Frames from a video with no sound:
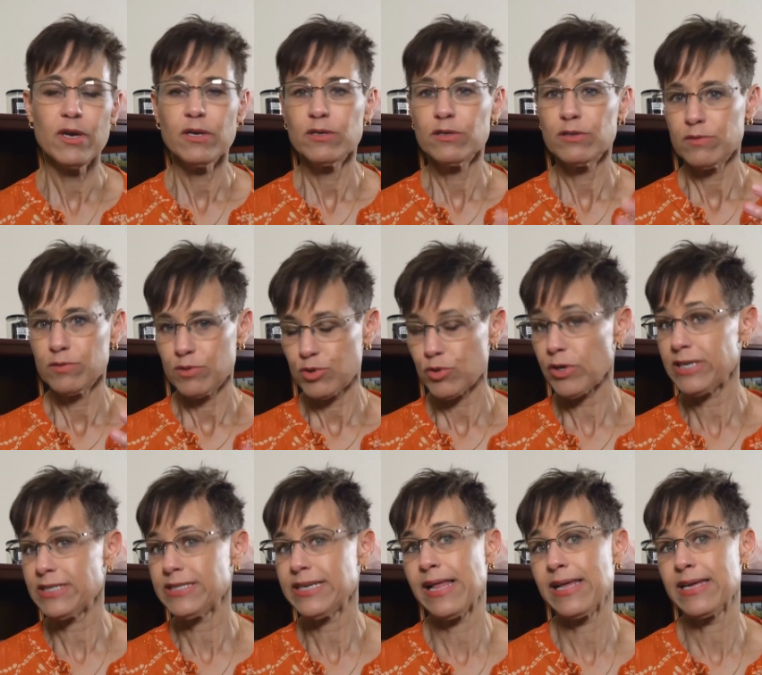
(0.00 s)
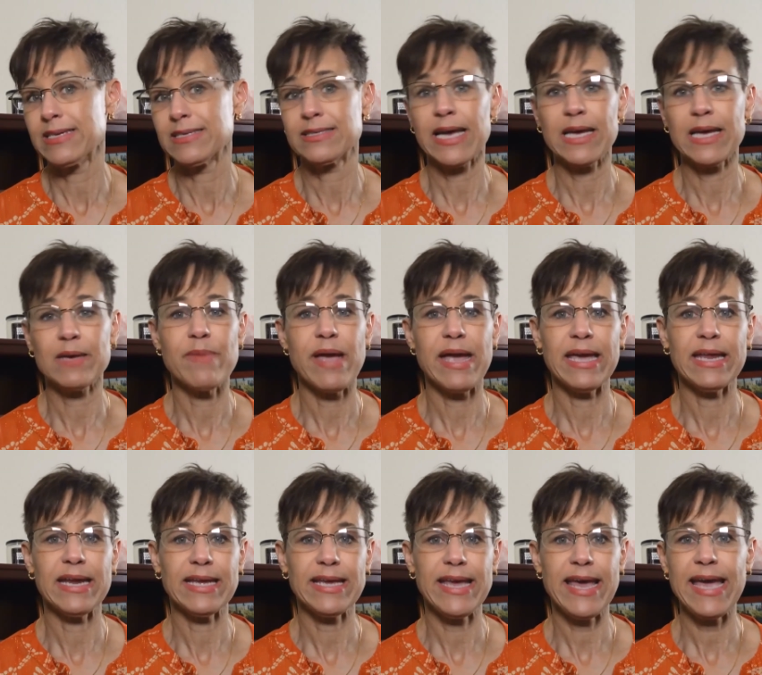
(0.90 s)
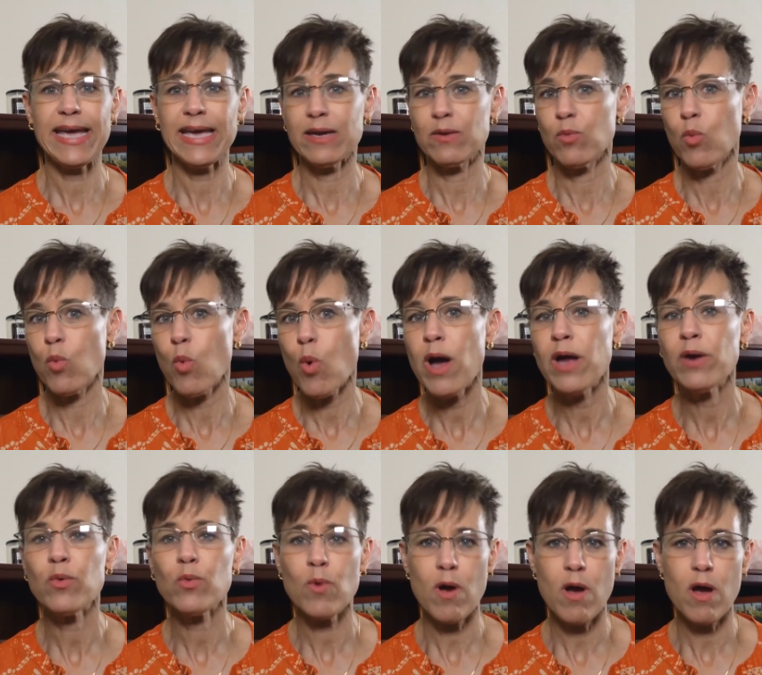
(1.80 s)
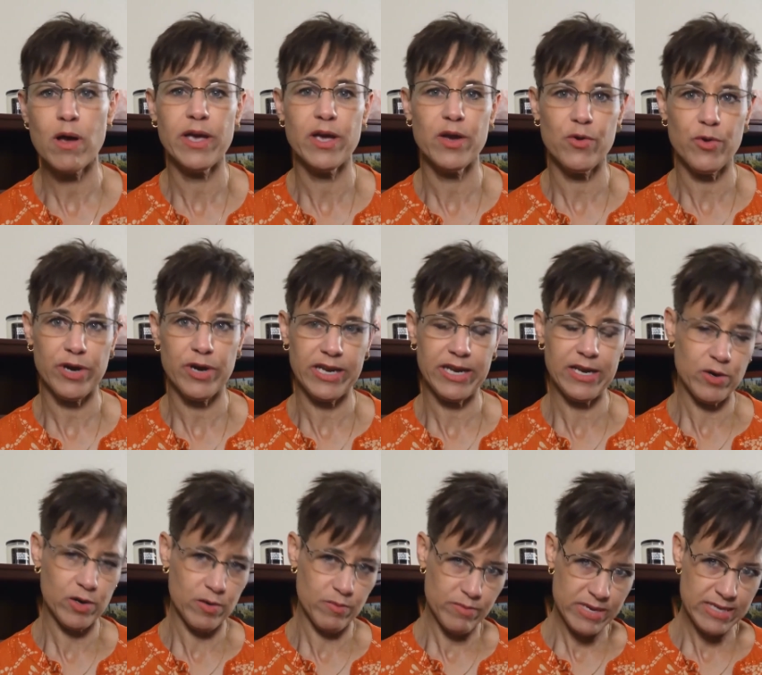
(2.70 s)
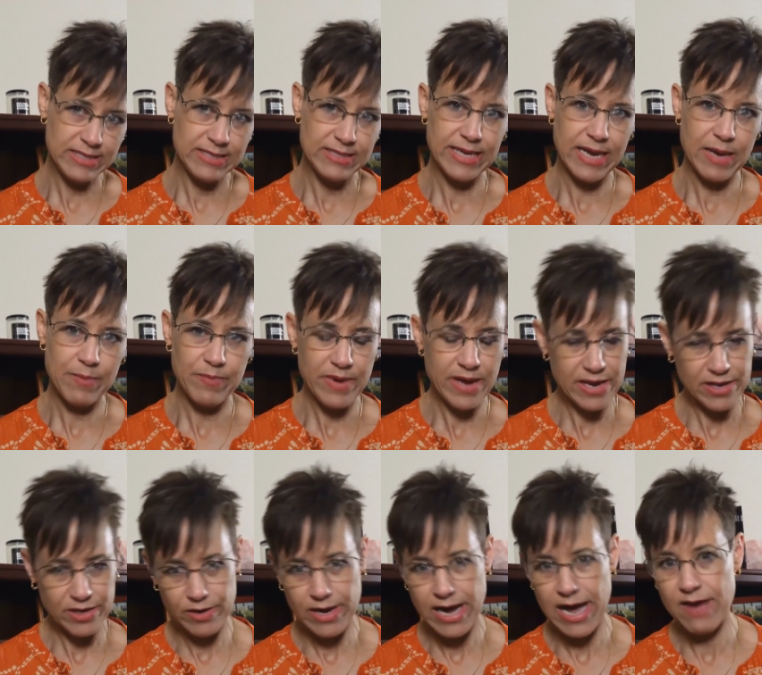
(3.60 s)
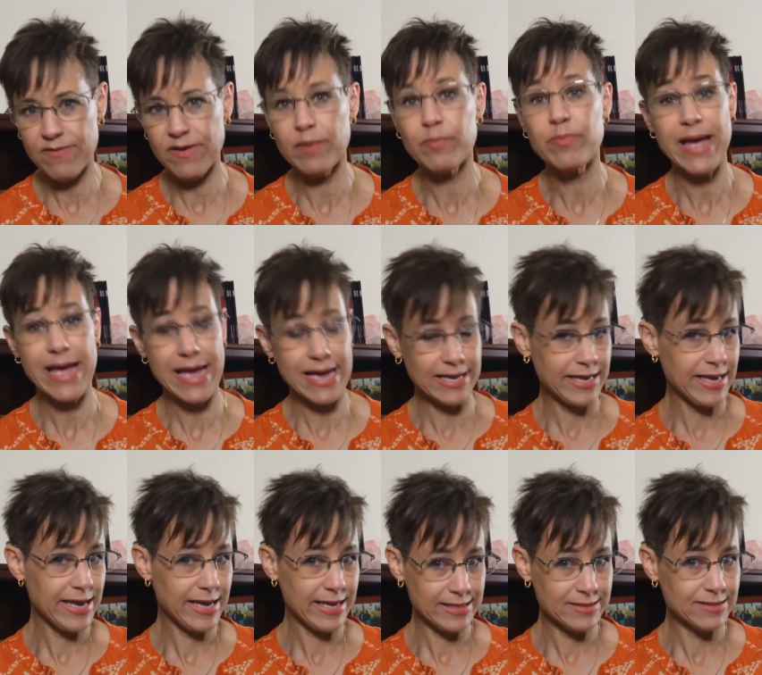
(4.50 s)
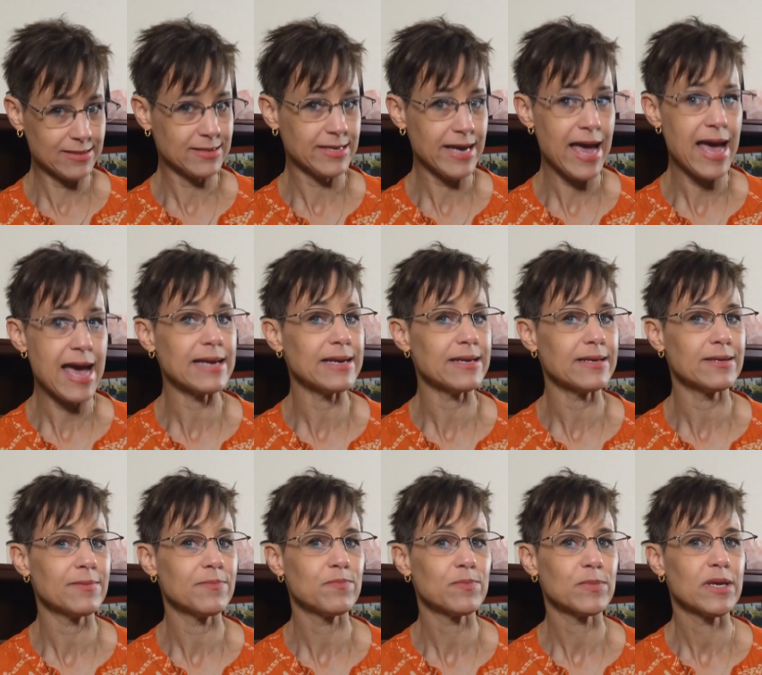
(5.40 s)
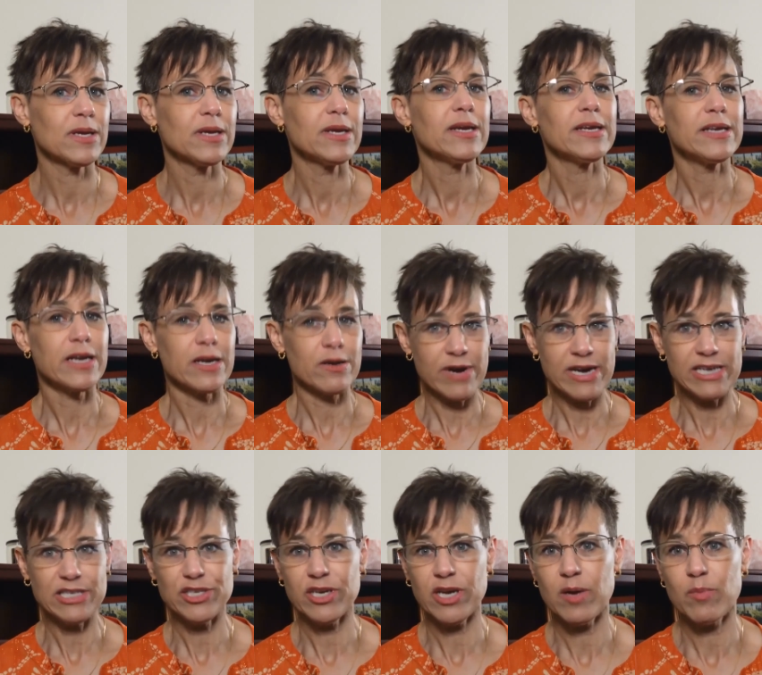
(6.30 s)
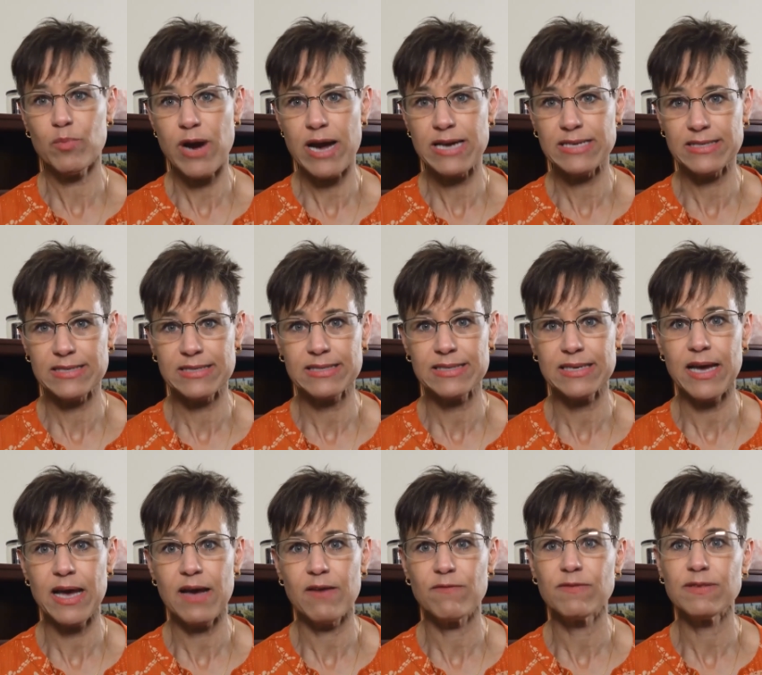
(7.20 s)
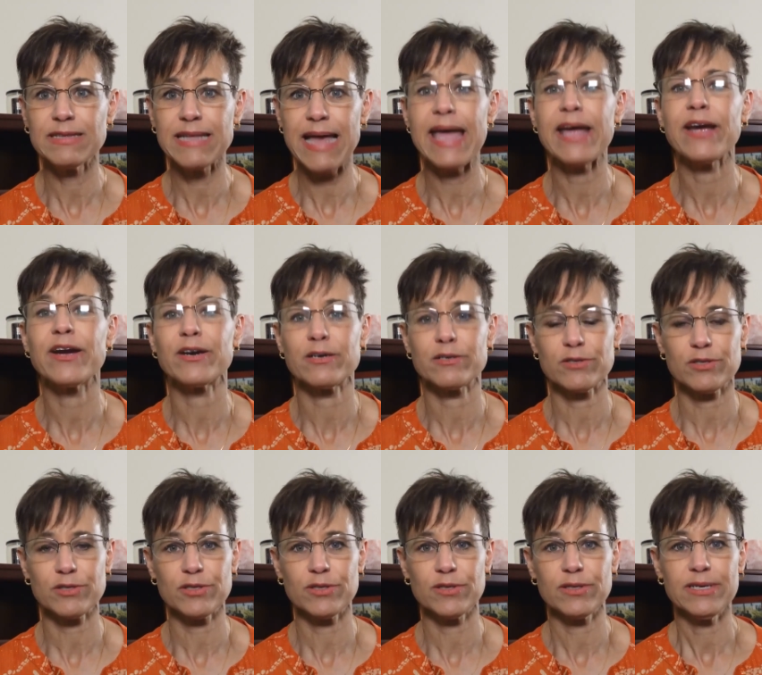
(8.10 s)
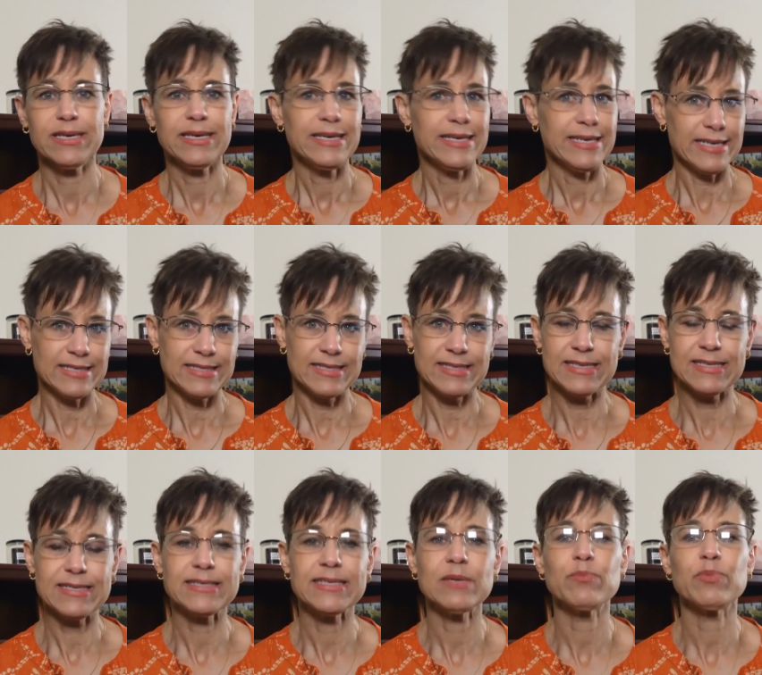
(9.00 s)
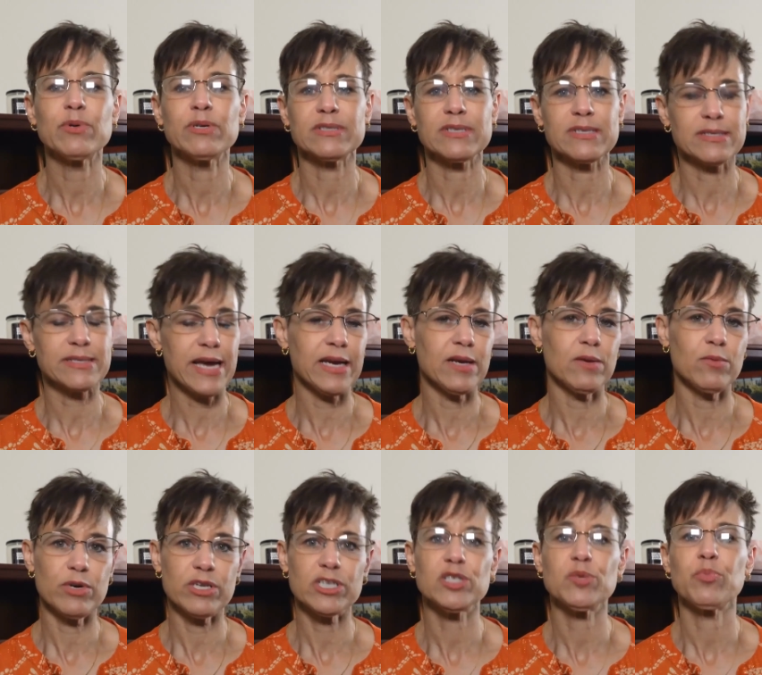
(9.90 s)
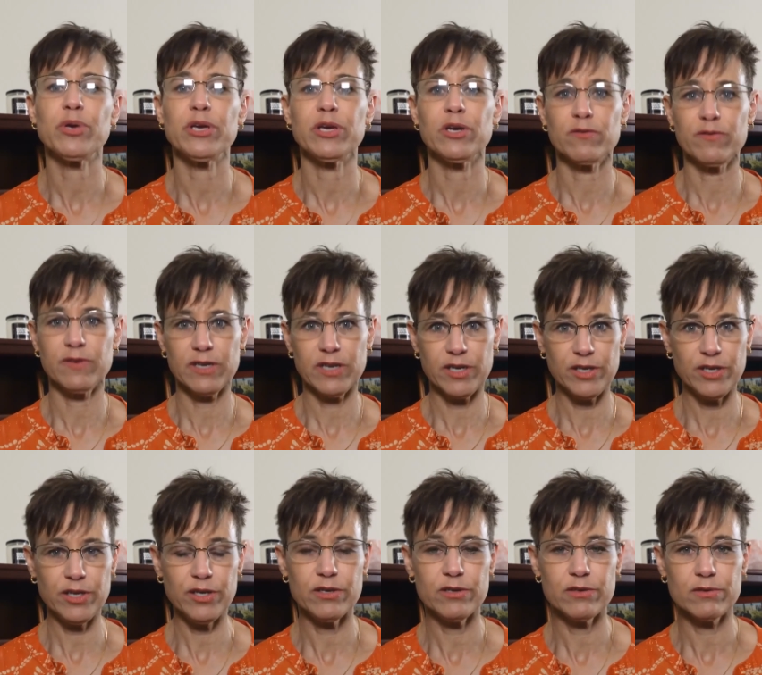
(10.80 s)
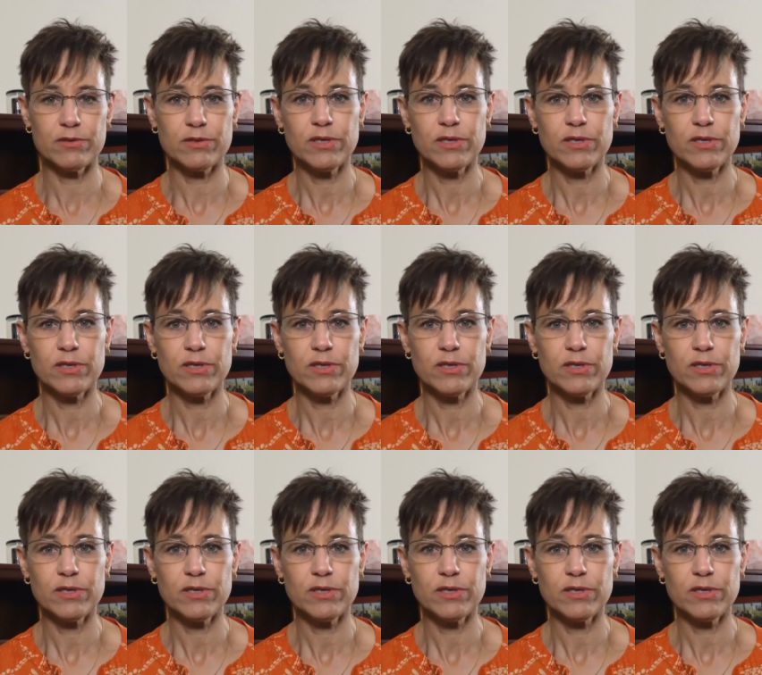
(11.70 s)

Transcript: Storytelling is like making a cake, and one wrong ingredient or misstep, and you'll have a pancake instead. Narration comprises of layers. It isn't as simple as deciding which POV to use.